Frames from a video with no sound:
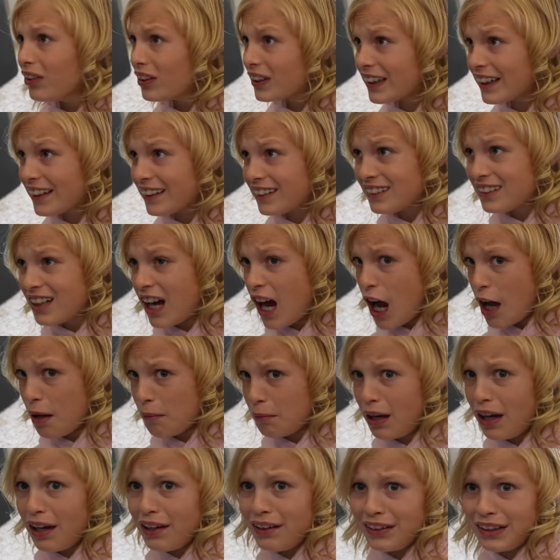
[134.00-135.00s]
look at the time.
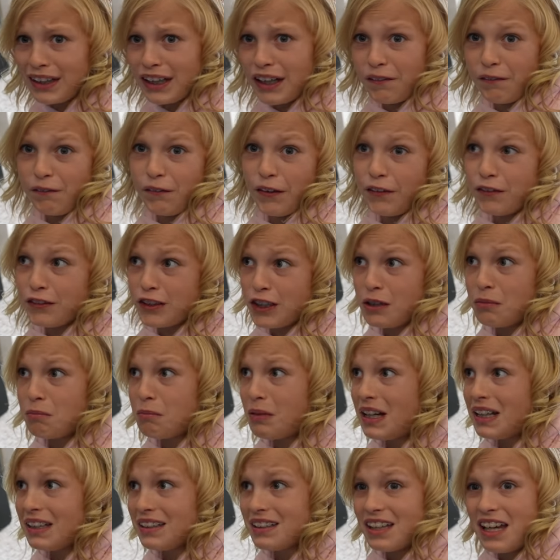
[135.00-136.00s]
I only have 15
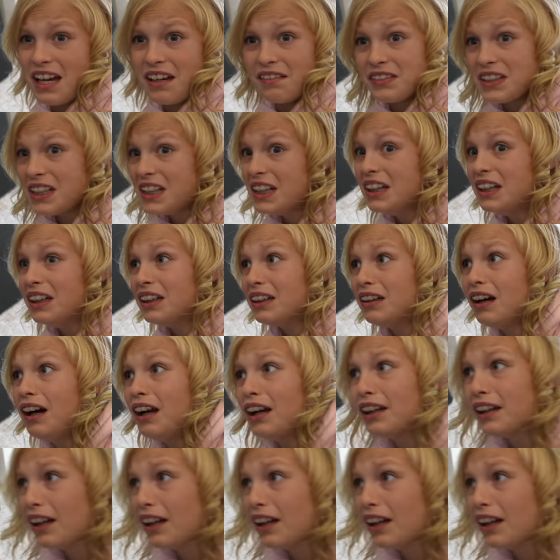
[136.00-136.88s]
minutes left. Gotta